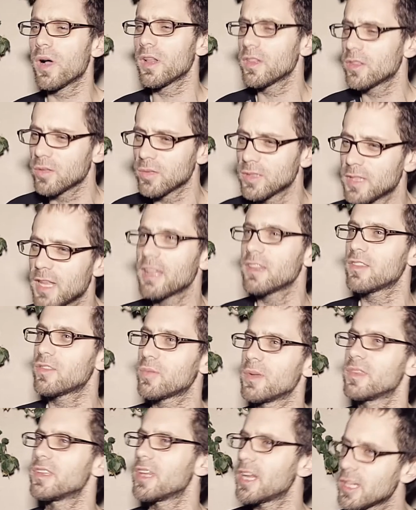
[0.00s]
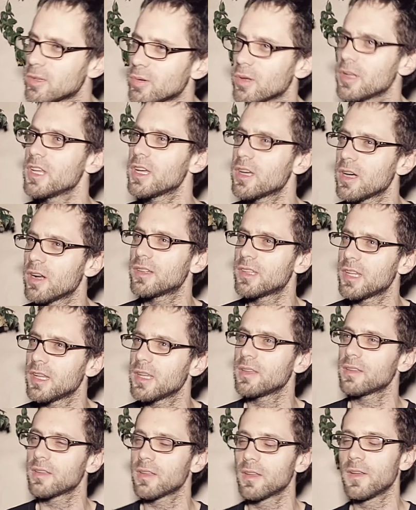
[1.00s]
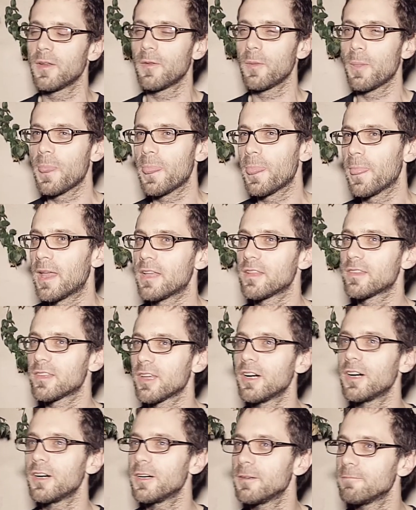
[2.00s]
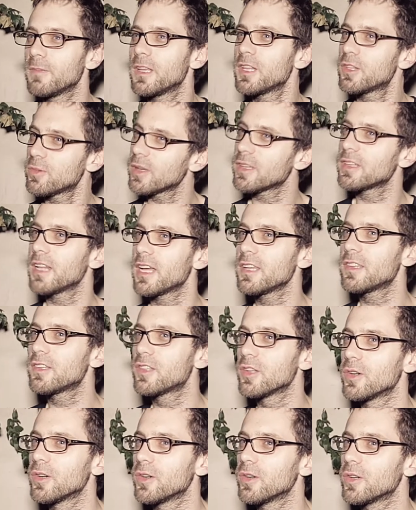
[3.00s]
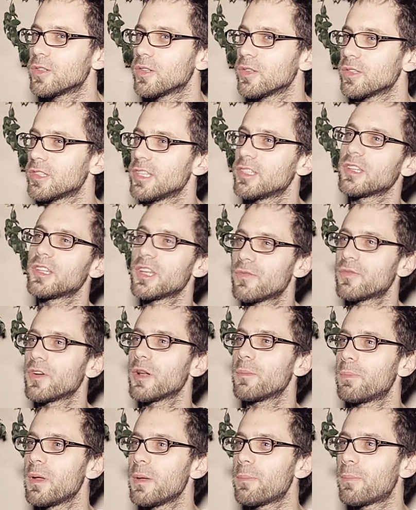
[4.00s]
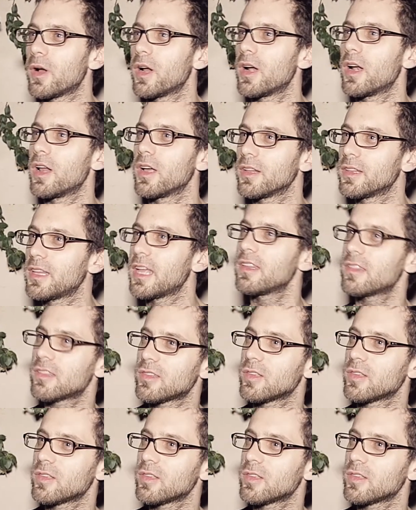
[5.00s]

want to dance with electronical things. So it was nice to, to see the different people uh, dance